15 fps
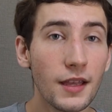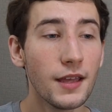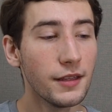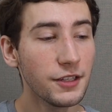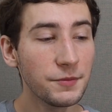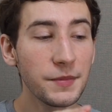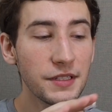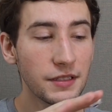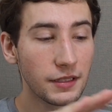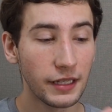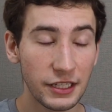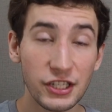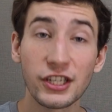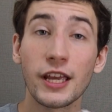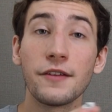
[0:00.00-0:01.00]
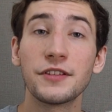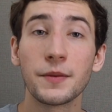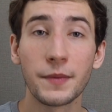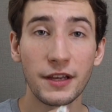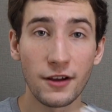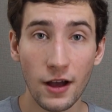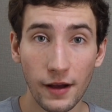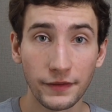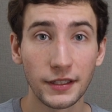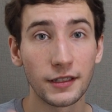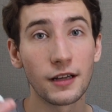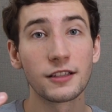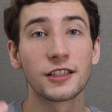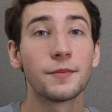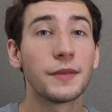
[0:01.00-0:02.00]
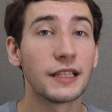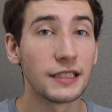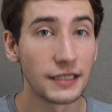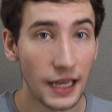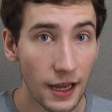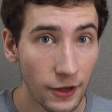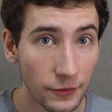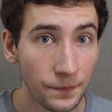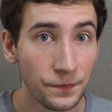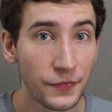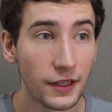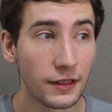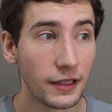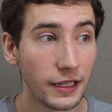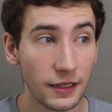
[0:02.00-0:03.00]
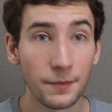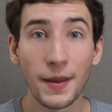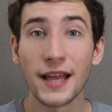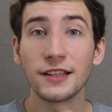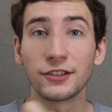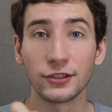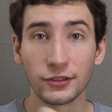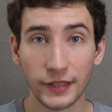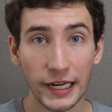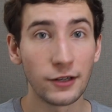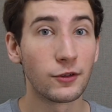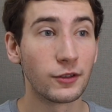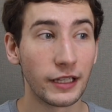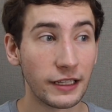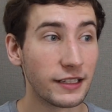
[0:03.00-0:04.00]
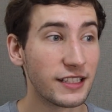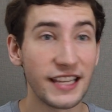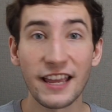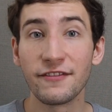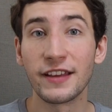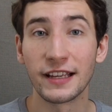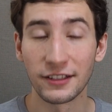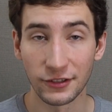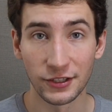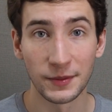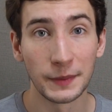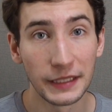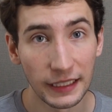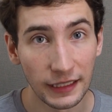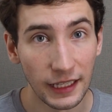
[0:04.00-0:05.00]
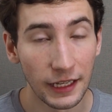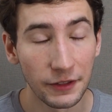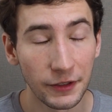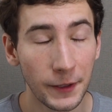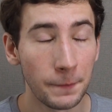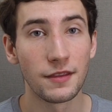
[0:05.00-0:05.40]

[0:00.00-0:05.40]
And this means to like shave something off, to cut something down like a pencil, right? Or like savings or something like that, right?